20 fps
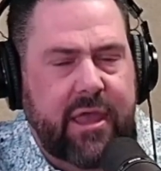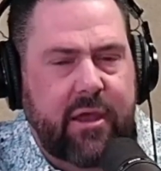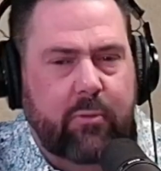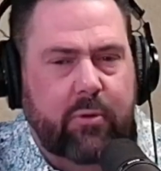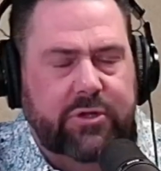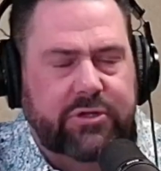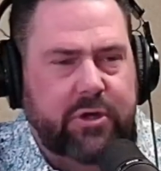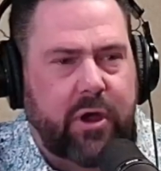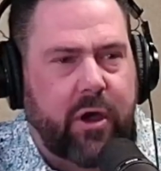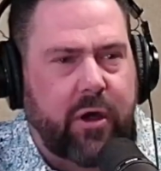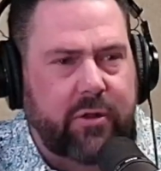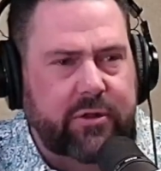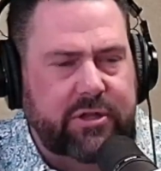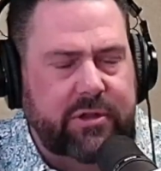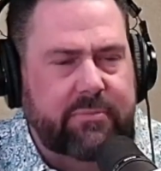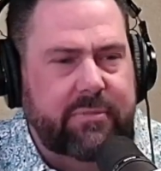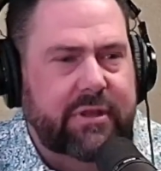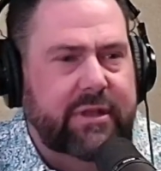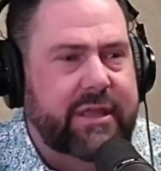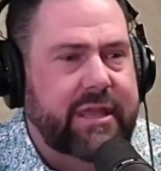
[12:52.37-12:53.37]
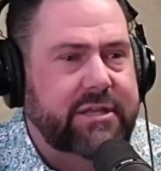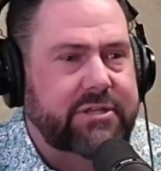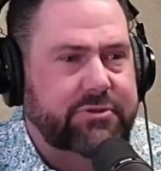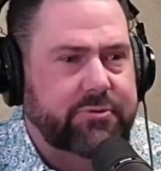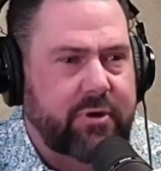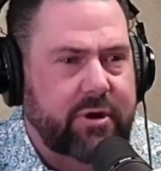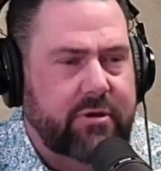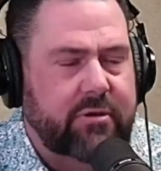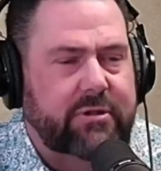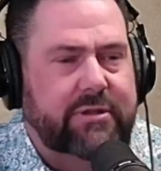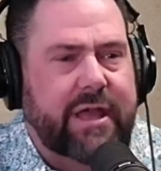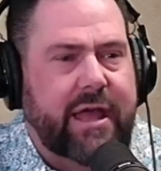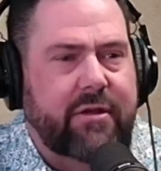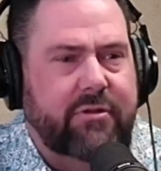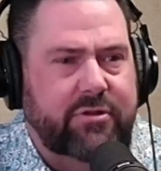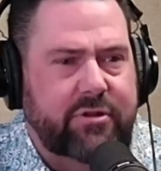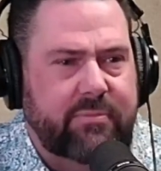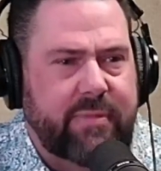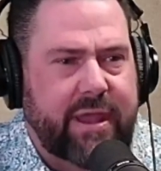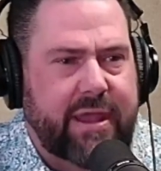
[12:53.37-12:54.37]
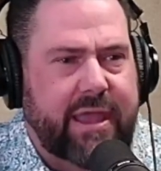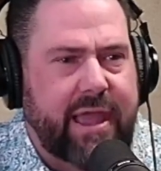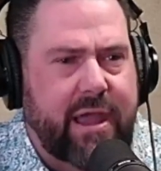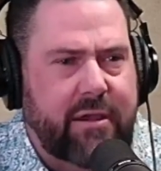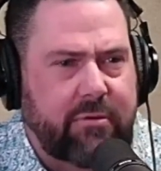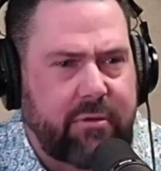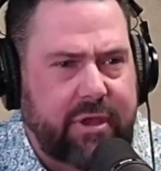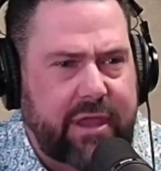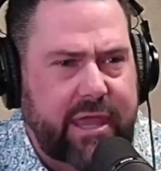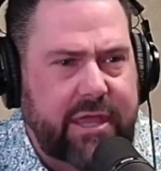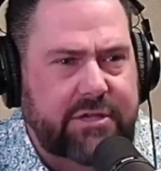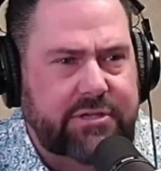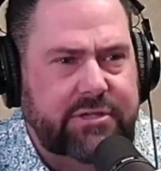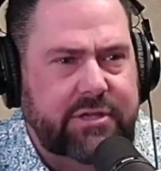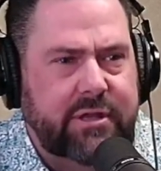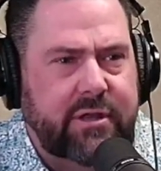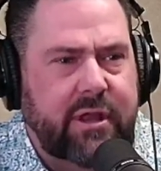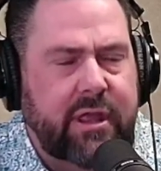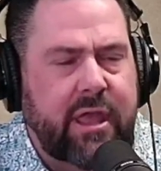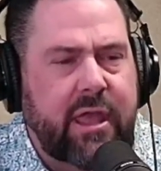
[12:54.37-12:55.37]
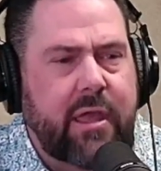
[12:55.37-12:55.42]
which ultimately has trickled down to my congregation